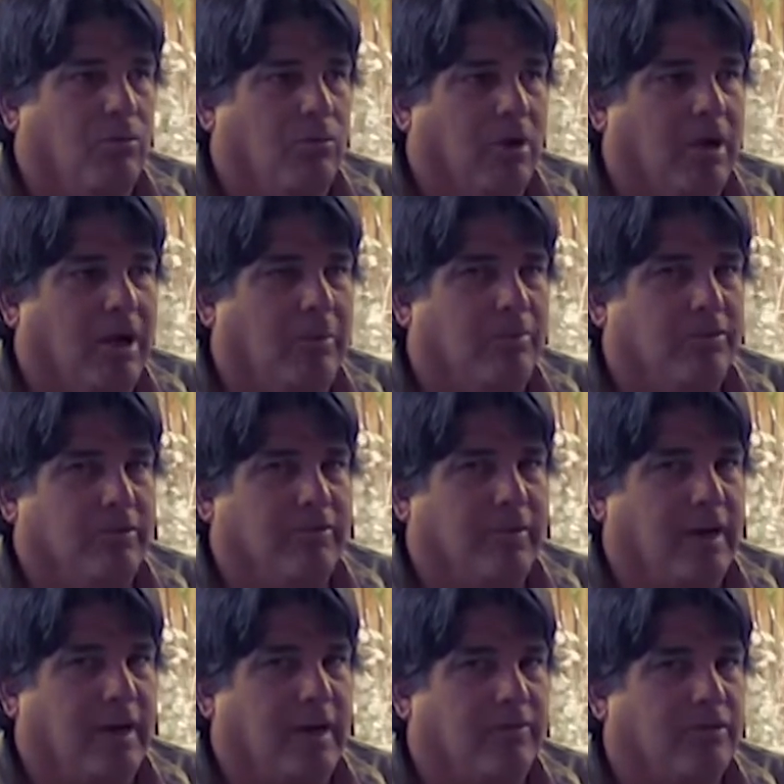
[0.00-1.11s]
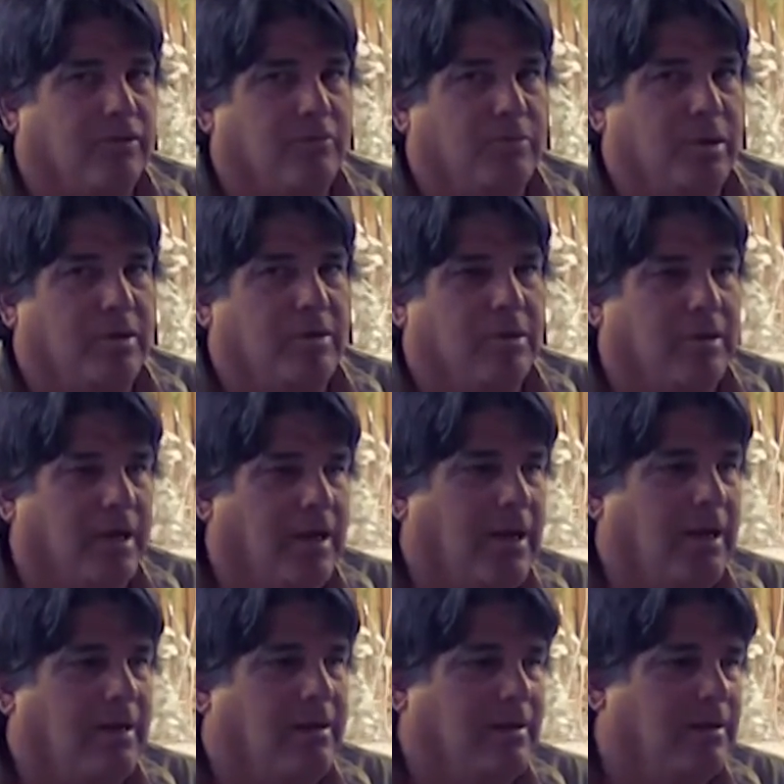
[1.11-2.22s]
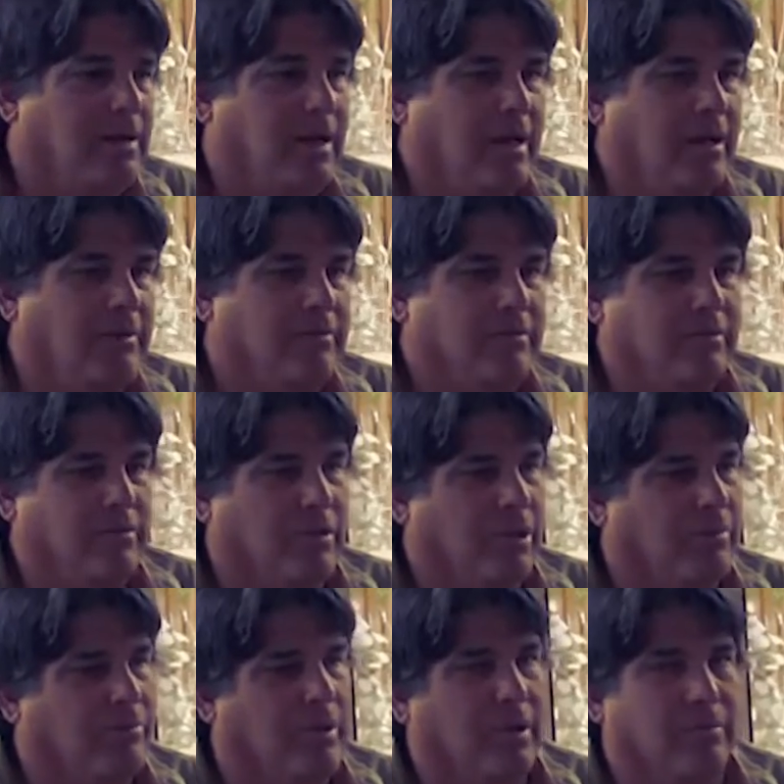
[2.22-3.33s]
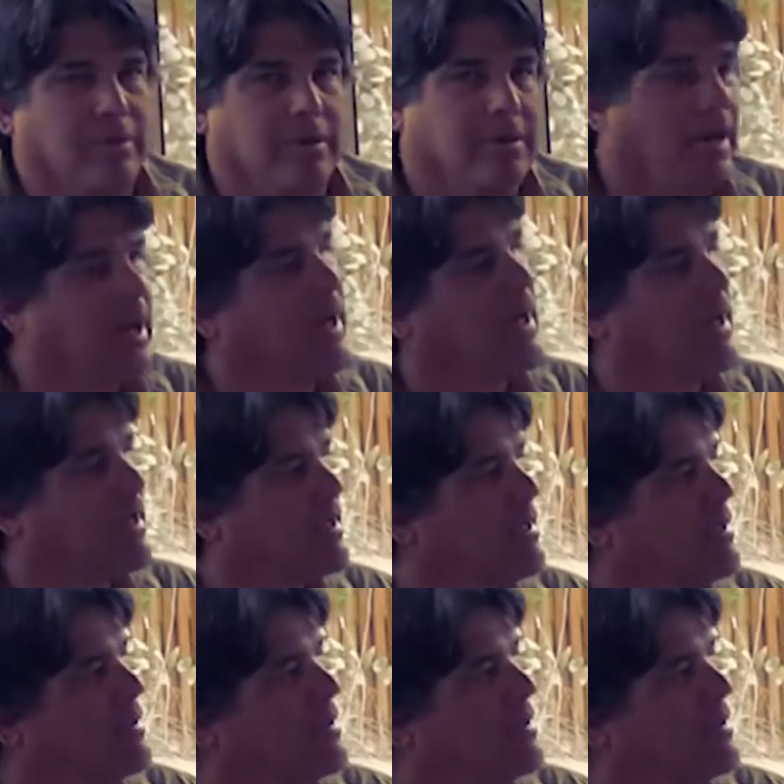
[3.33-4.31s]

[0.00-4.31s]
what happens if I have to spend the night? And the answer is, well, I'll probably die.